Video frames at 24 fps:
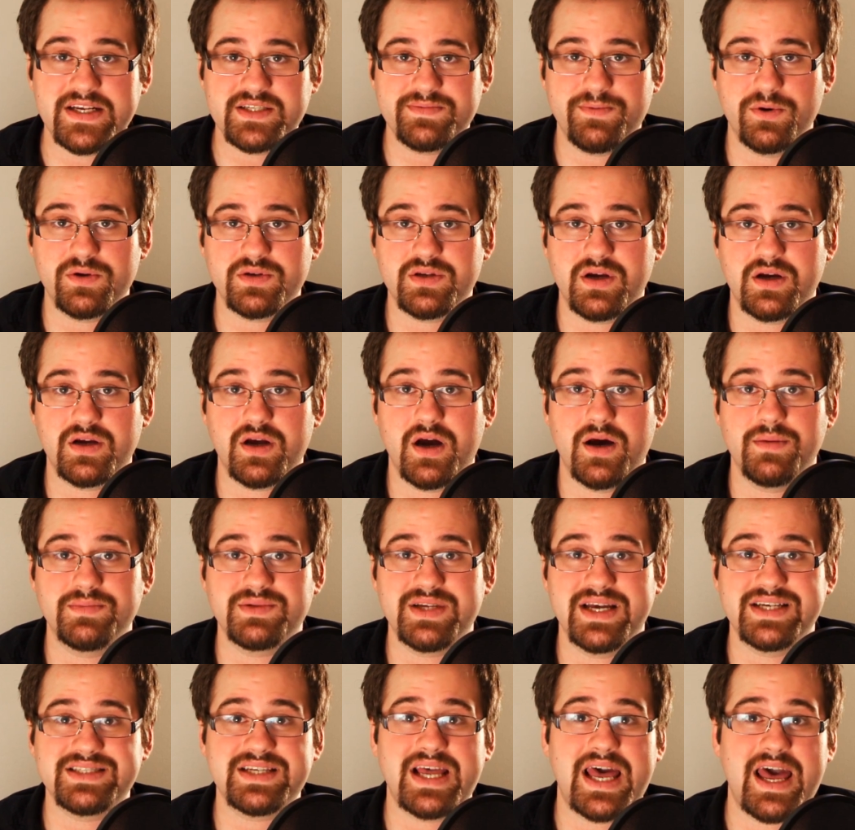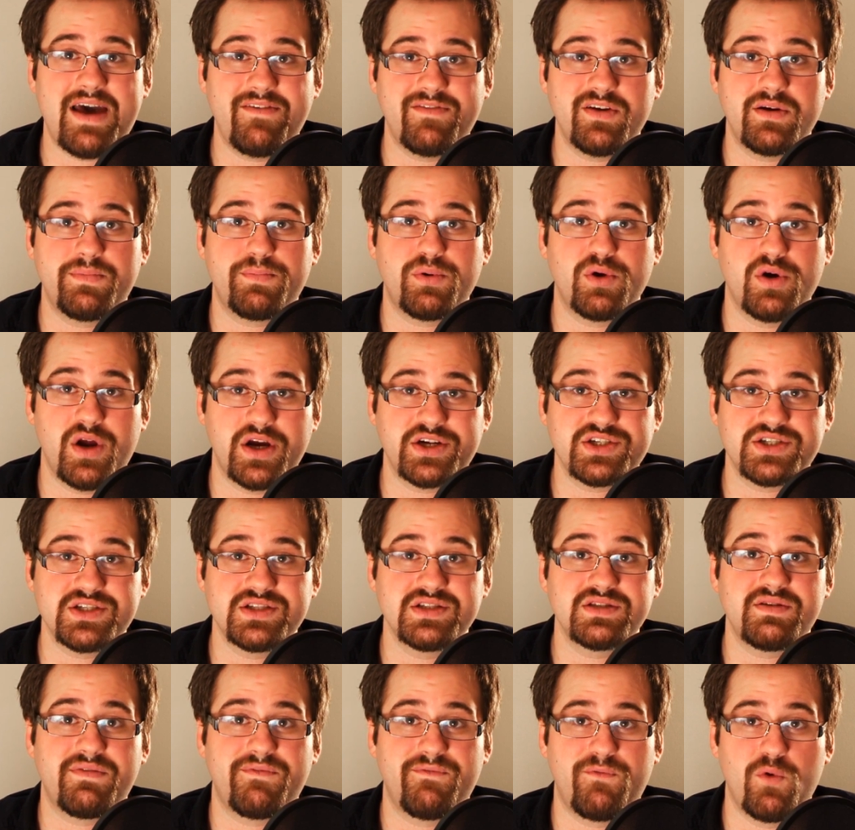
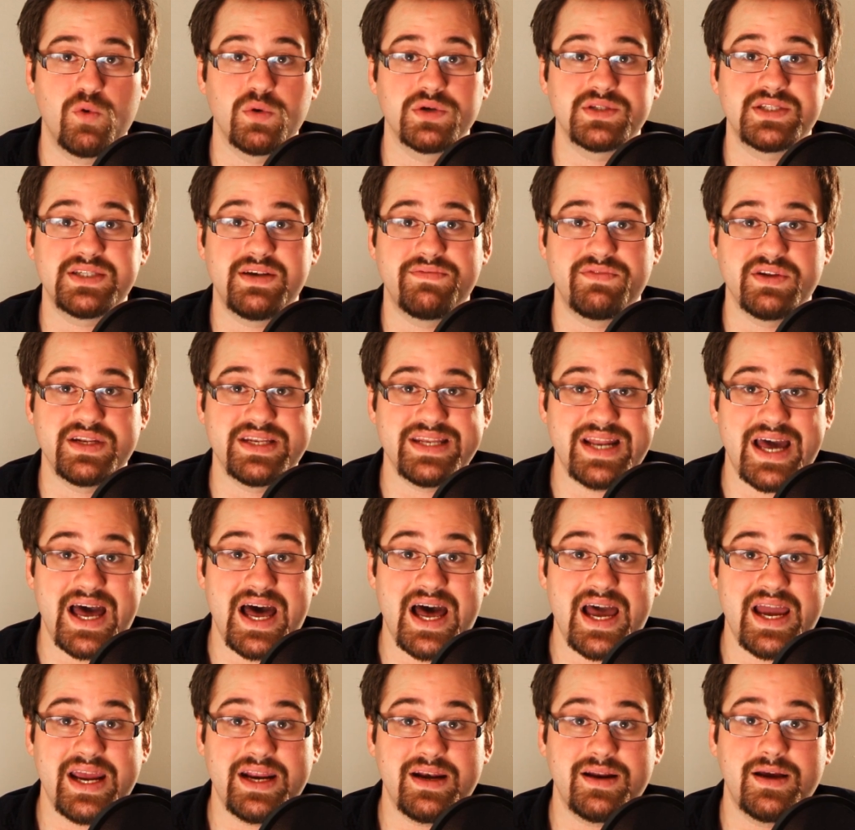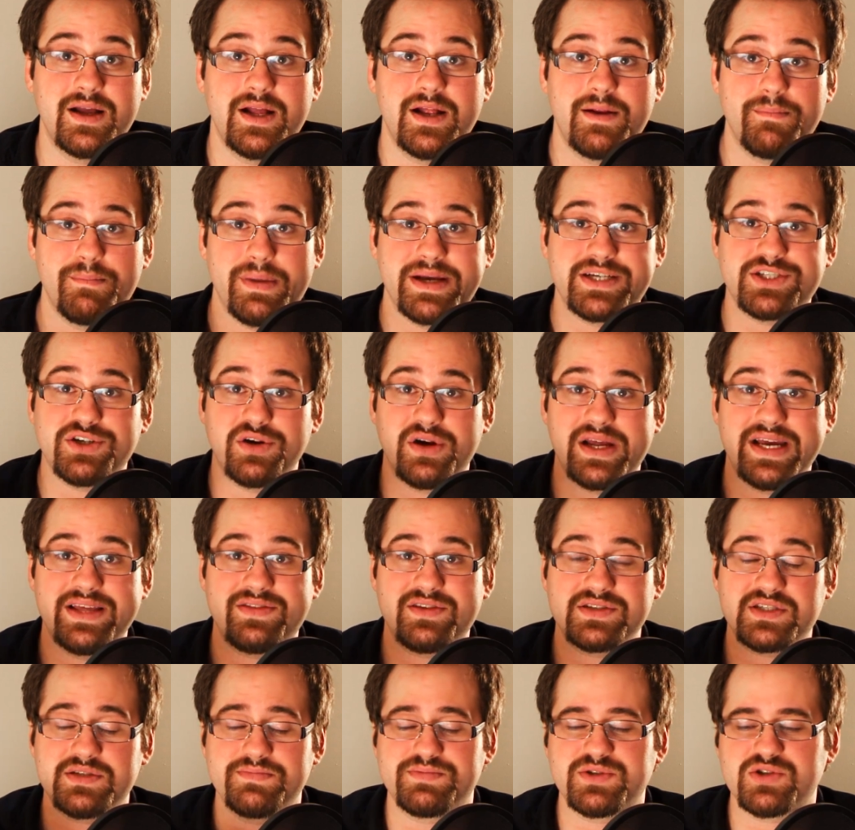facebook.com/AvidProductions479. Make sure to hit
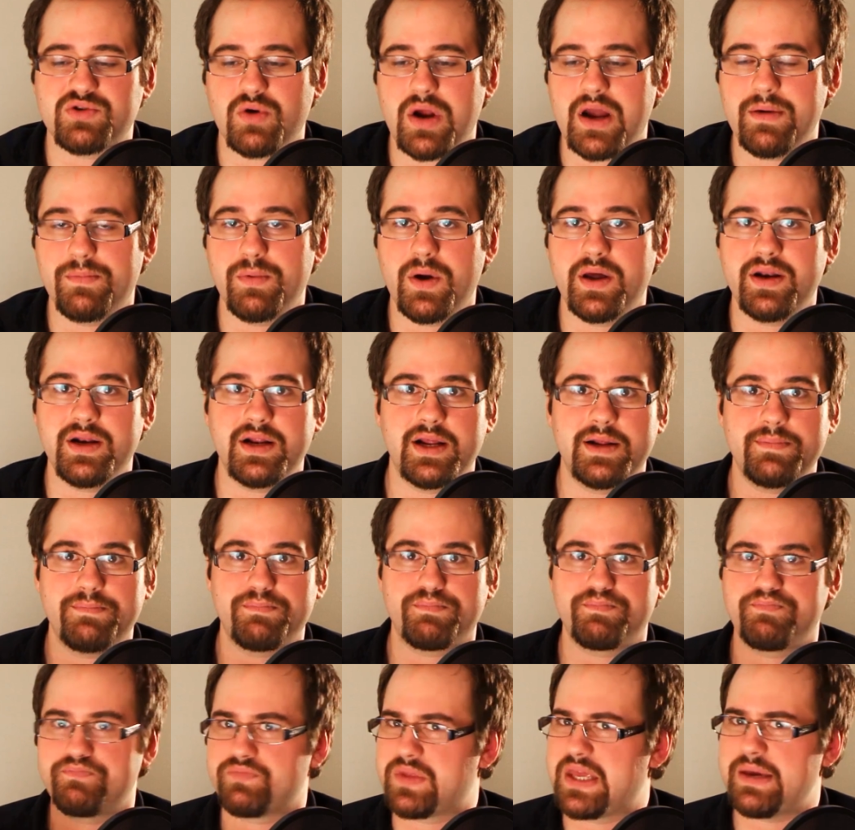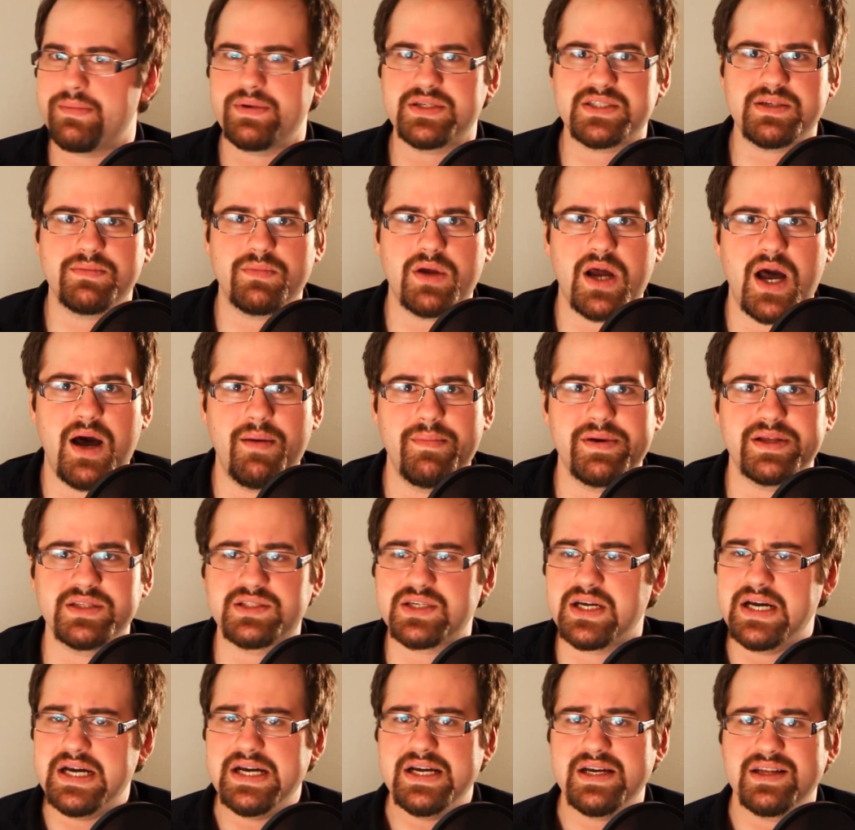the subscribe button and give me some comments.